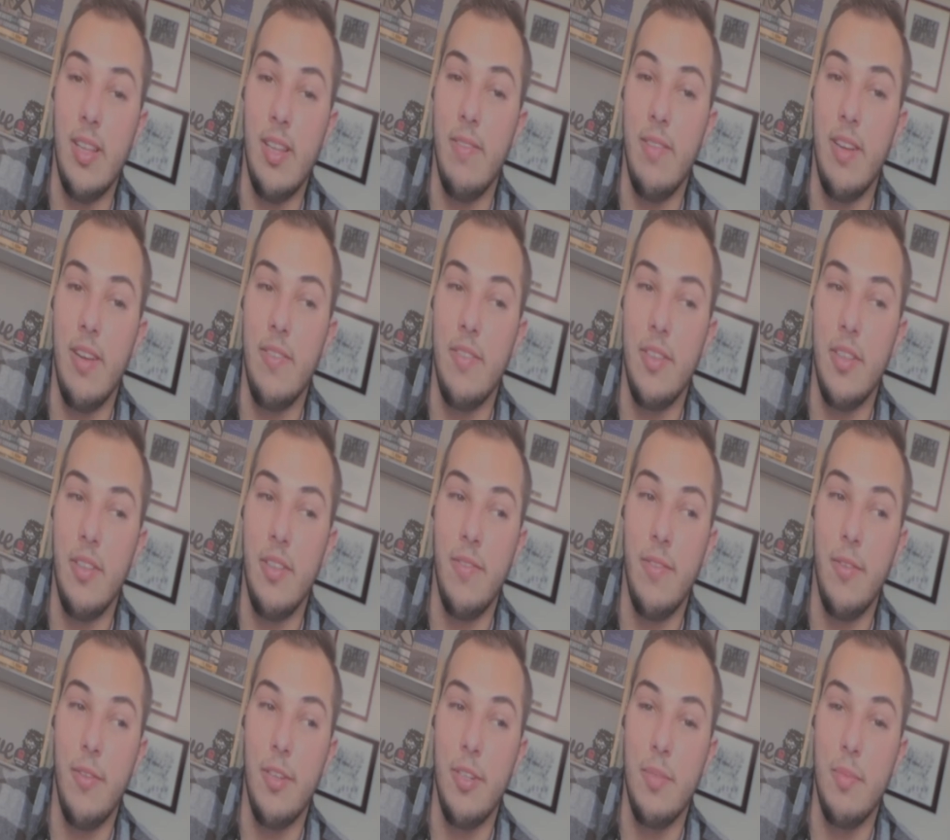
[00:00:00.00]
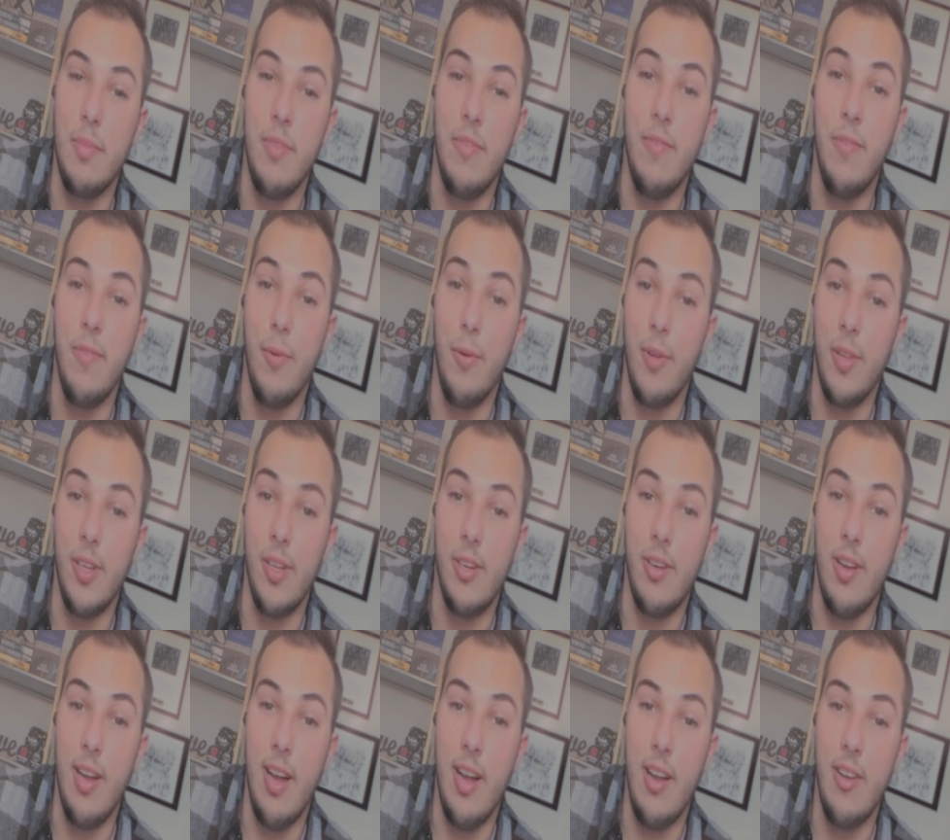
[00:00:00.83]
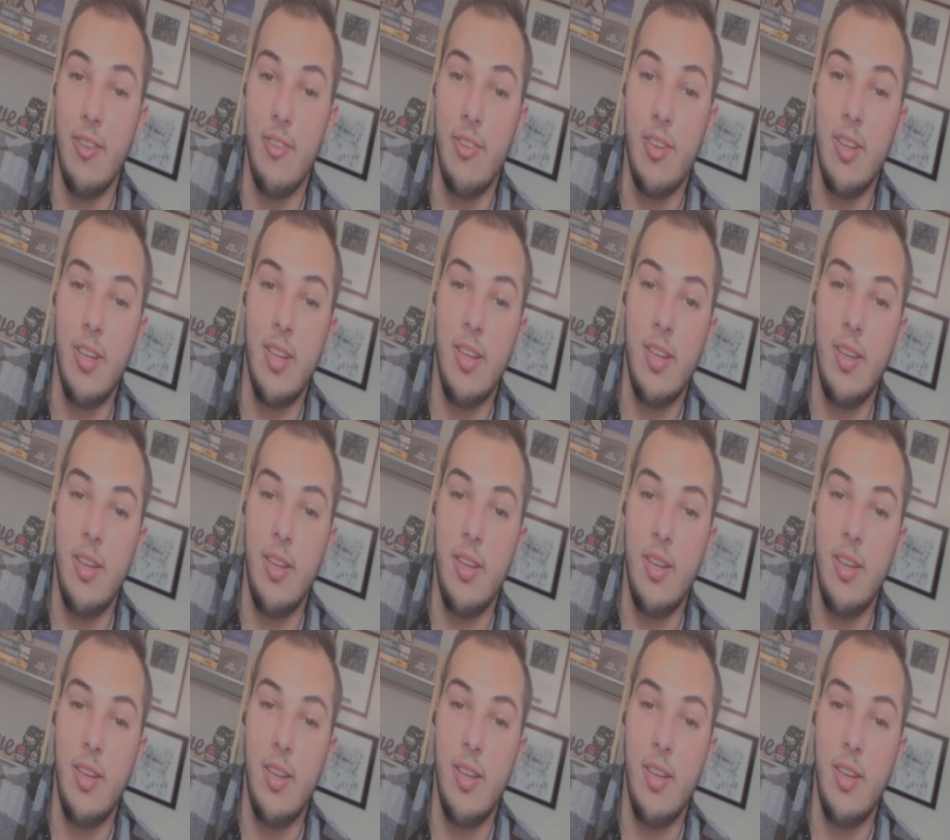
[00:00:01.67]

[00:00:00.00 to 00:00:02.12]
live life to the fullest before the crash.